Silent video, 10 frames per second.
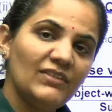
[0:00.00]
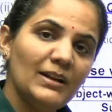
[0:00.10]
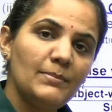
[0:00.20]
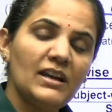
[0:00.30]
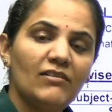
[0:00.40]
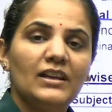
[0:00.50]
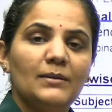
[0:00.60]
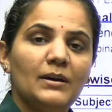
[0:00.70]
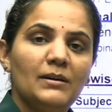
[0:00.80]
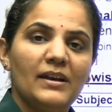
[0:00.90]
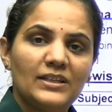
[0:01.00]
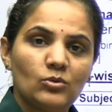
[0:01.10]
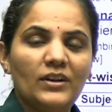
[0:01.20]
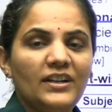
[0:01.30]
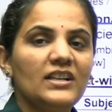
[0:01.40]
will be available by
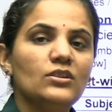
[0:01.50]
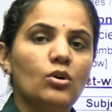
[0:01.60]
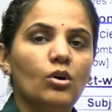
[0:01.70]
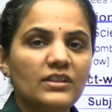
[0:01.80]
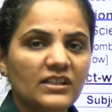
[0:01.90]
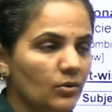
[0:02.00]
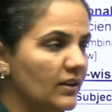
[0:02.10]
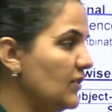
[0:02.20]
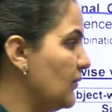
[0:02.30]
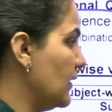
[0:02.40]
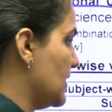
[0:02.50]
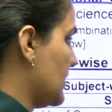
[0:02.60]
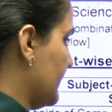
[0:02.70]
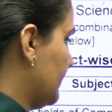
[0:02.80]
20th or the 21st.